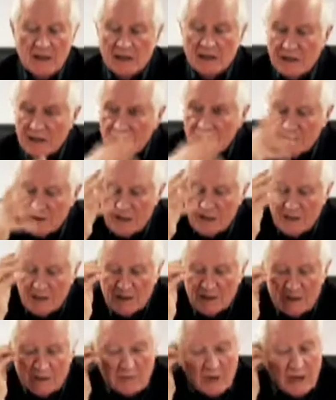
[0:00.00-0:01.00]
And it's set
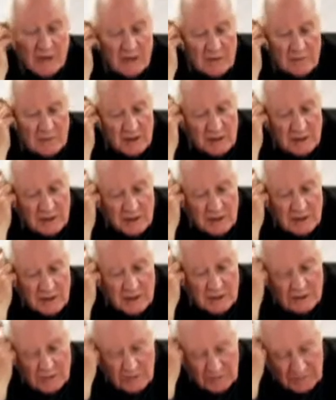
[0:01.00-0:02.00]
in the bleak
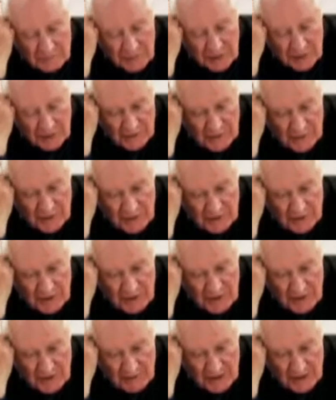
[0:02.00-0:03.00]
midwinter on the
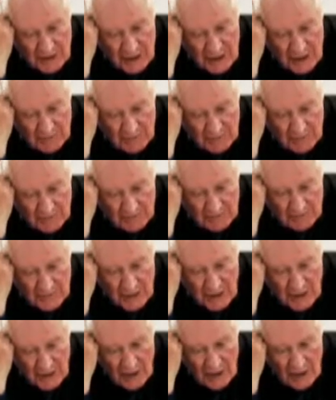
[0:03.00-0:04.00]
streets of the Big Apple.
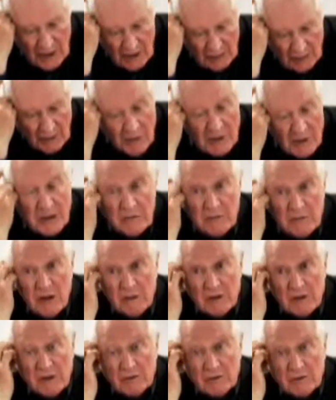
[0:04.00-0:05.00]
We went to the
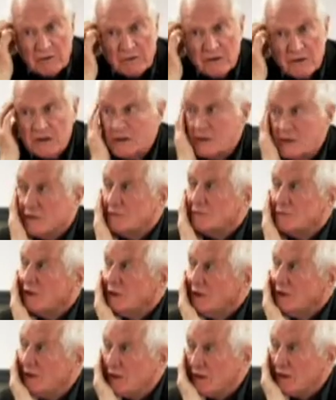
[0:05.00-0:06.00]
pub afterwards and
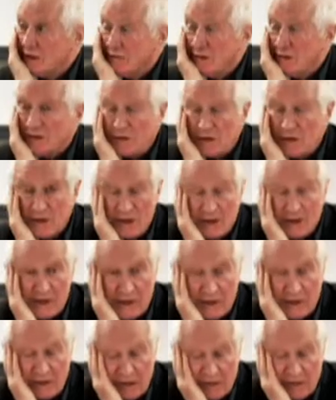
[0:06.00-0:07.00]
we got rather
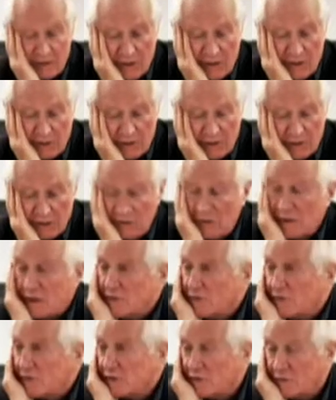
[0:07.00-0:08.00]
excited thinking about wouldn't it be
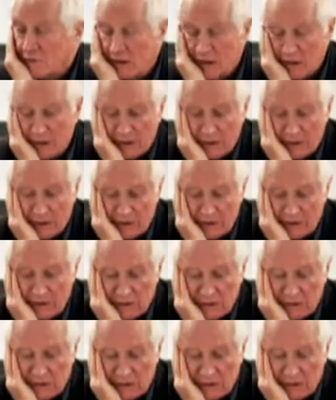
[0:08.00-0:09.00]
wonderful if we could do those
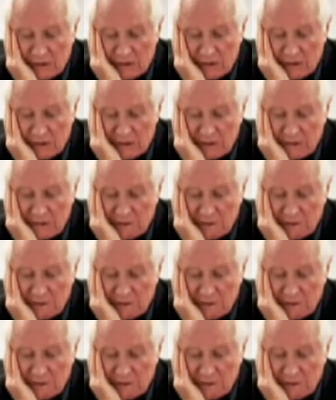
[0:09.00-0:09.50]
sort of films.